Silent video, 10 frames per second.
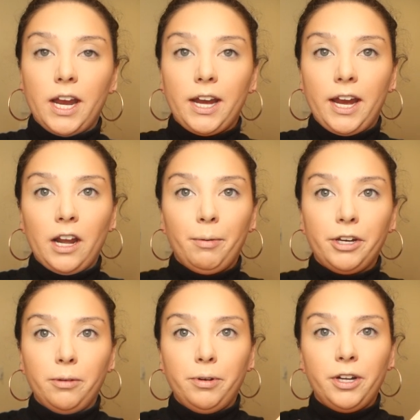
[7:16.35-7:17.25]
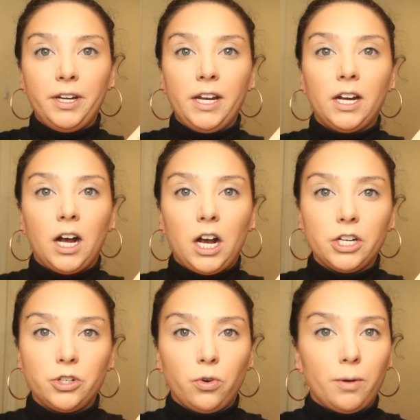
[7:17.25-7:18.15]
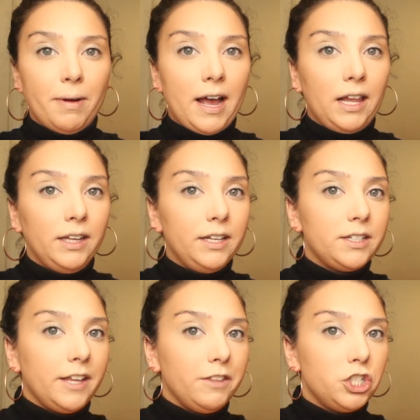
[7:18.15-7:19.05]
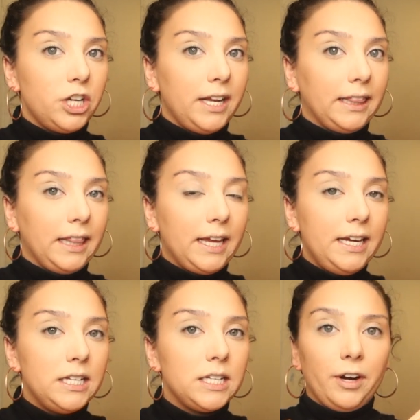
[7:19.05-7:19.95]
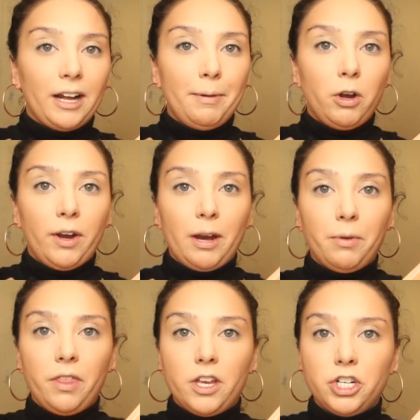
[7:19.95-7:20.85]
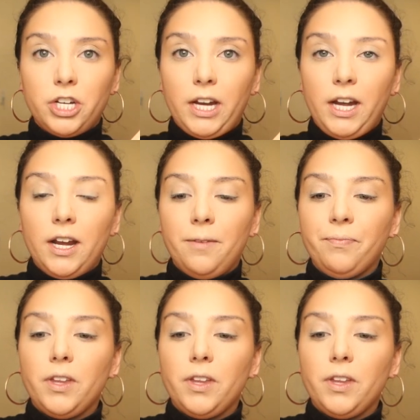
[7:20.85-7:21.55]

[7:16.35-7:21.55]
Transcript: KKW Beauty contour palette in the shade Light. We're gonna be going in with this shade,